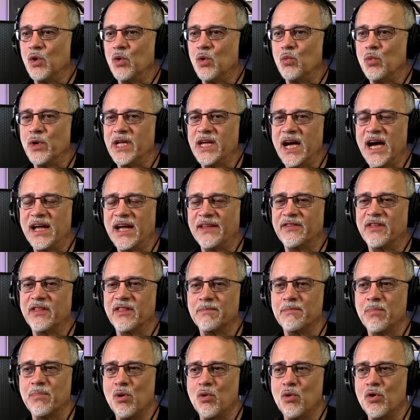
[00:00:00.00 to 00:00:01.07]
we got to the
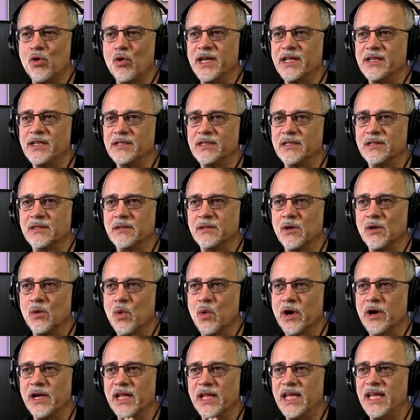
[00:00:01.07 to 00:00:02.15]
point
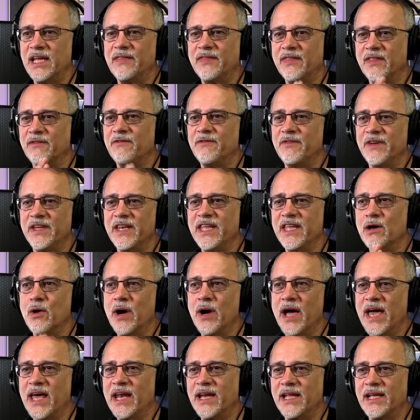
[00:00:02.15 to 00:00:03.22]
where it hit the video
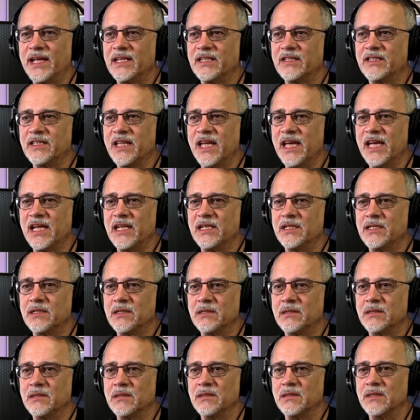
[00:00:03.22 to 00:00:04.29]
editing stage
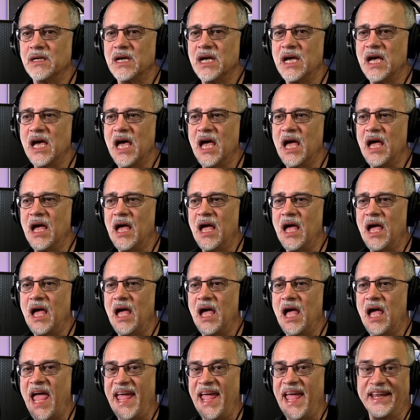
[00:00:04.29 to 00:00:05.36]

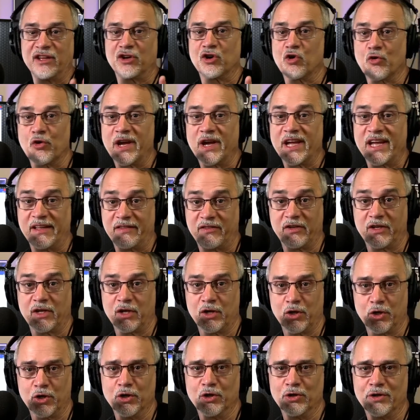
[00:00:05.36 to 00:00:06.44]
and crickets
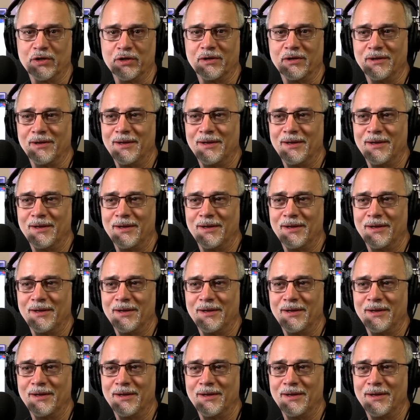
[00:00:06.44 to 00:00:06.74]
occurred.